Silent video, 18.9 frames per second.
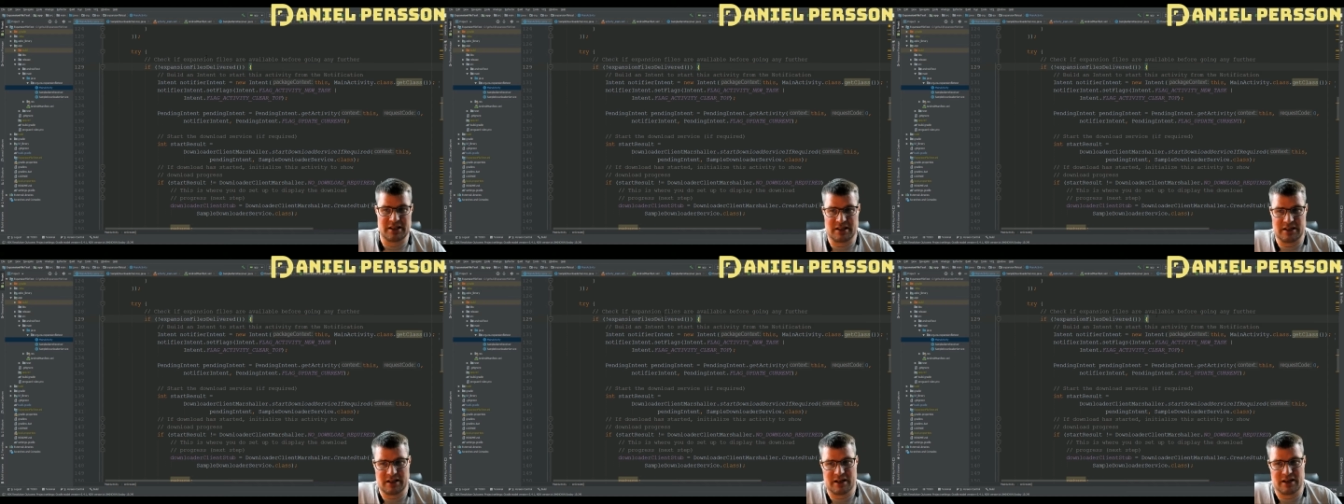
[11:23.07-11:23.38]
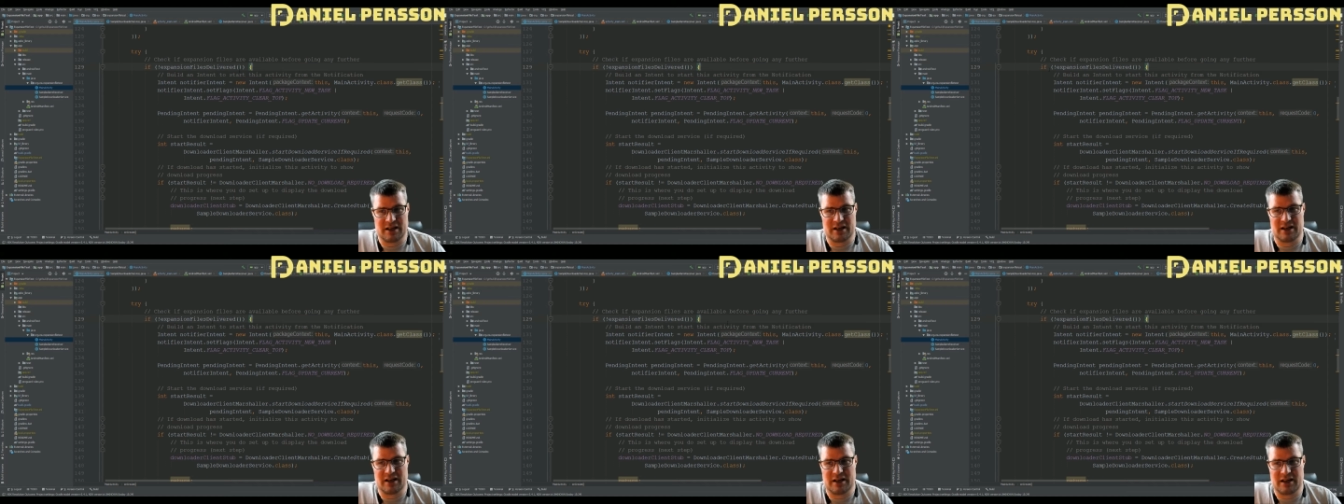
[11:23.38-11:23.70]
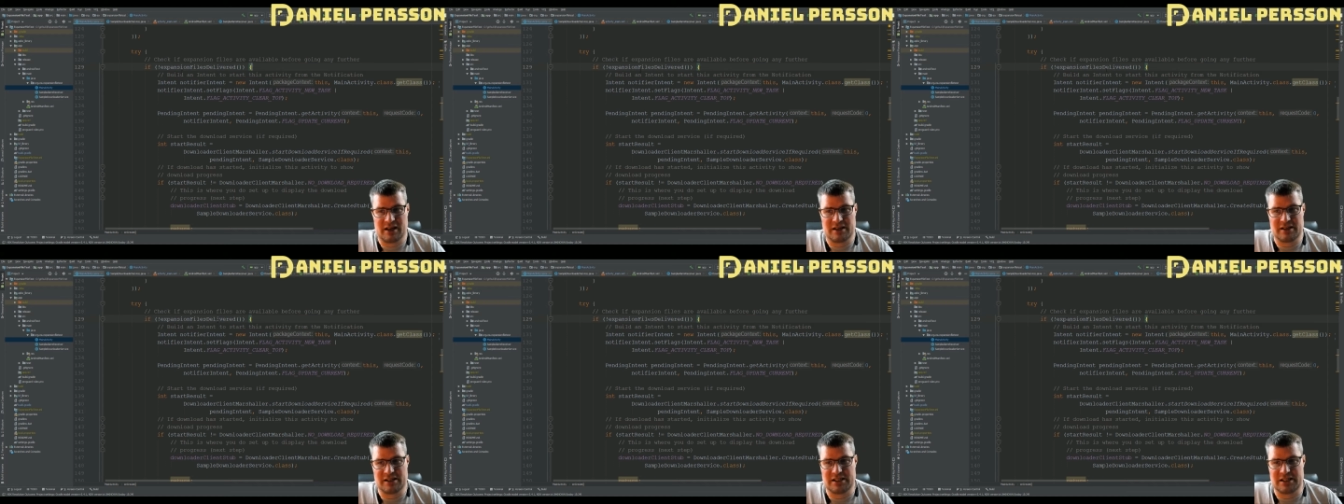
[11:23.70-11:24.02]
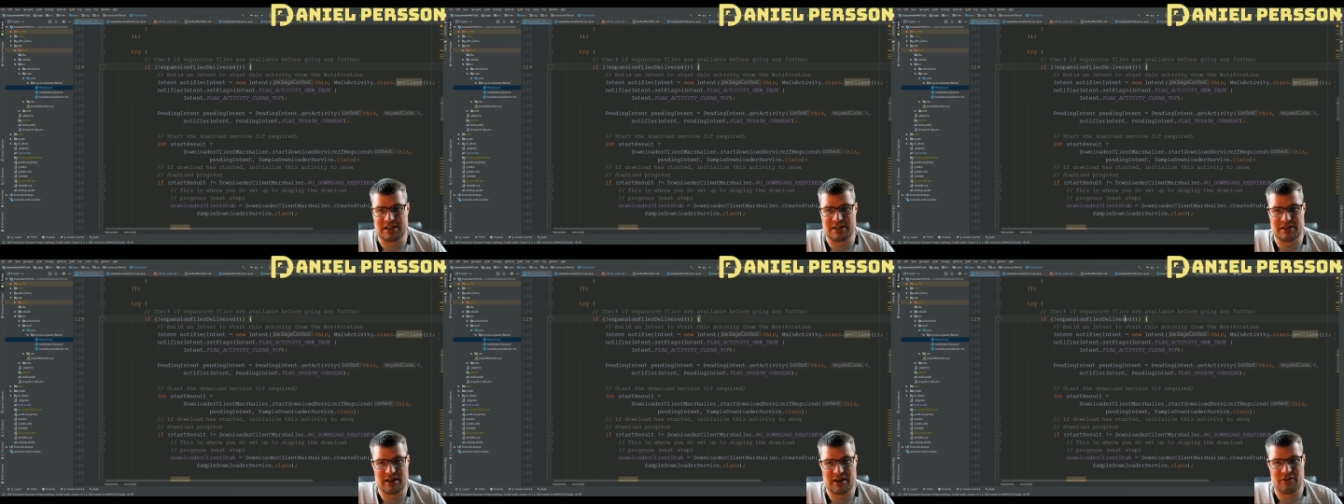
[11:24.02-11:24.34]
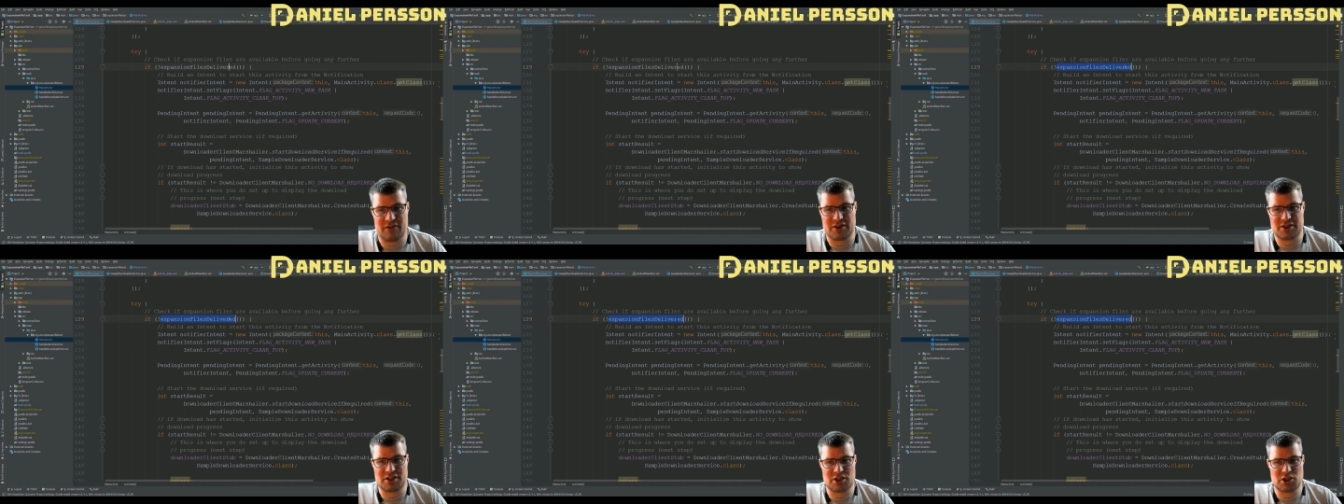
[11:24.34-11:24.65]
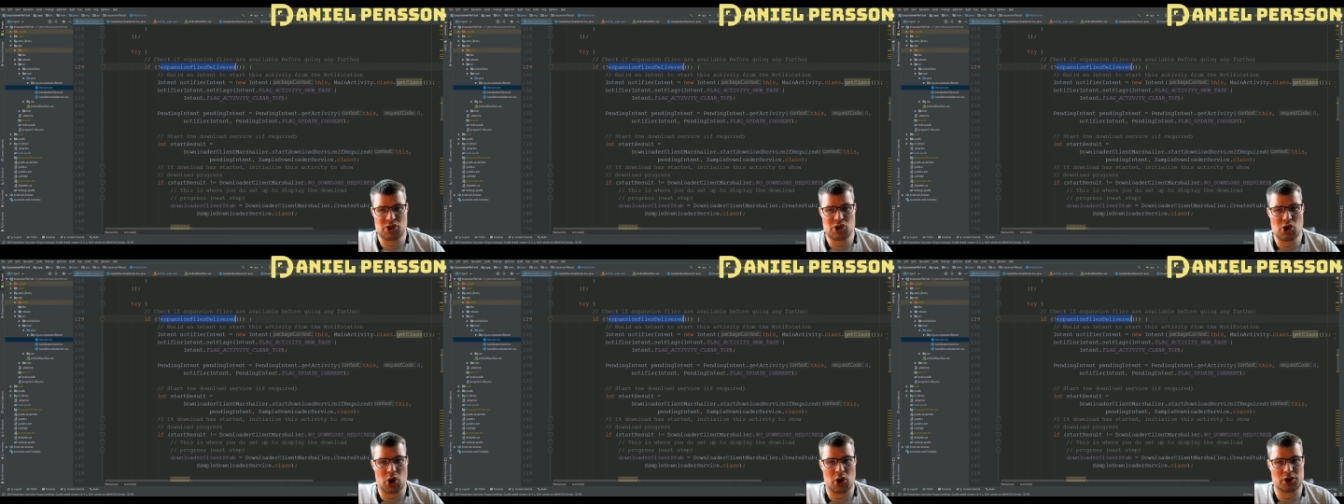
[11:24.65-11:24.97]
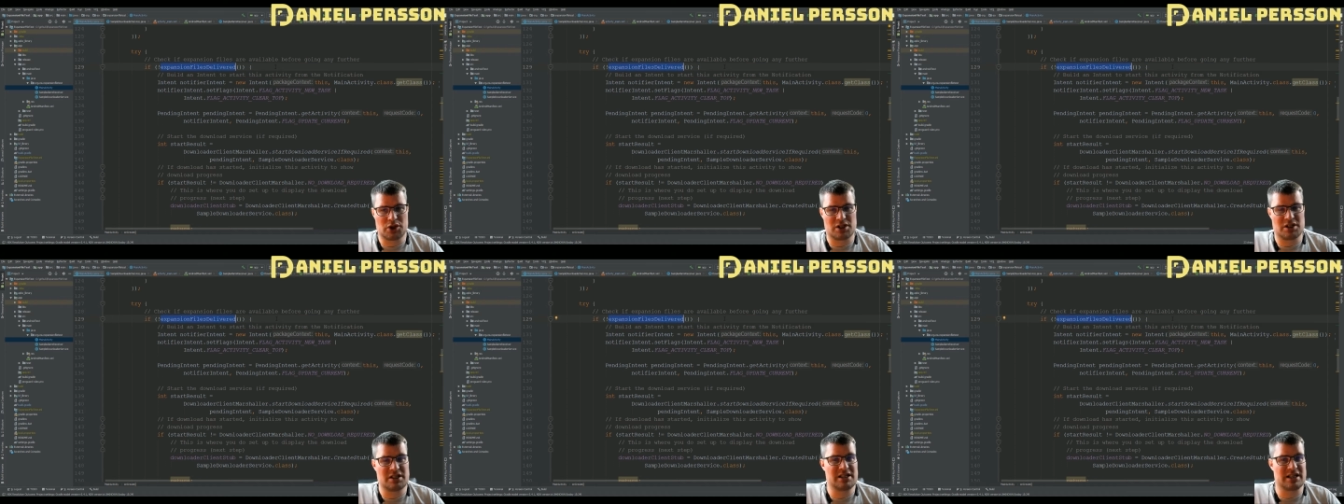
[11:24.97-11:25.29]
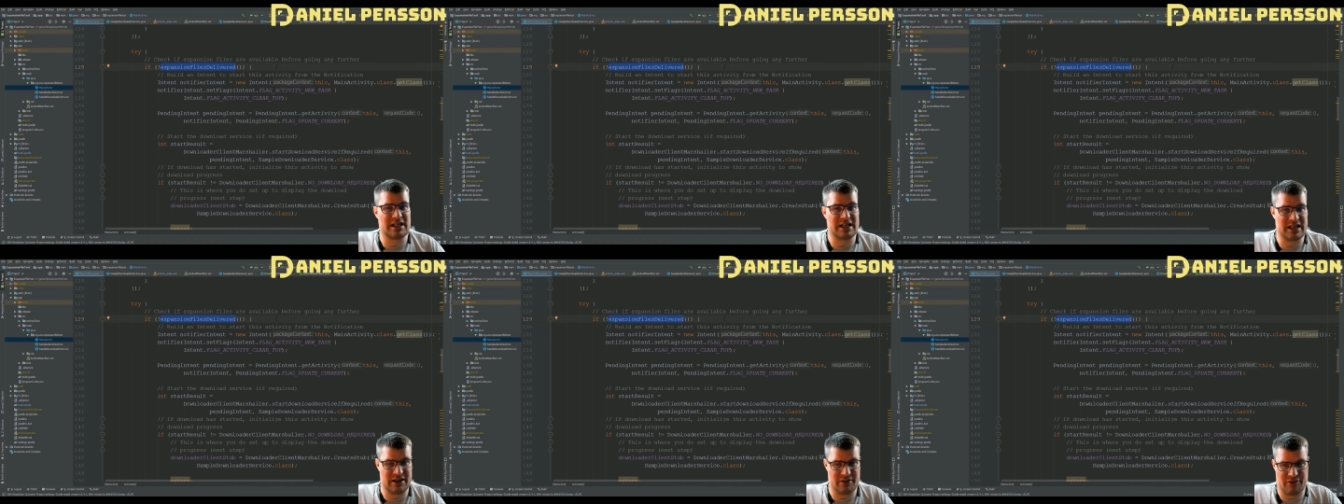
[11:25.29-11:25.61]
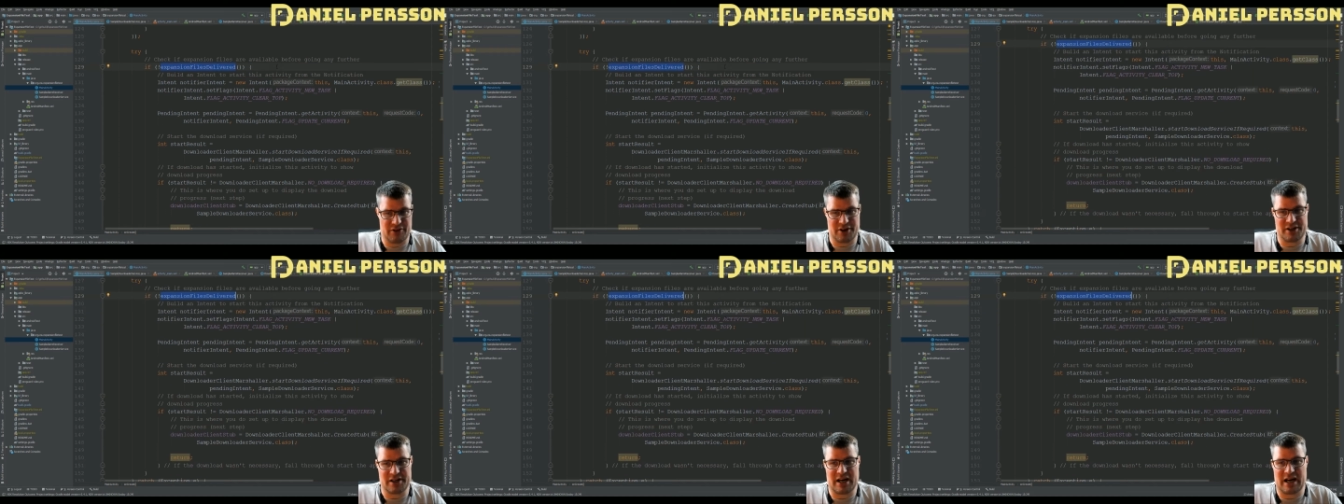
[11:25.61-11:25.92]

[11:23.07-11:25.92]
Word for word: Uh, if it's not delivered,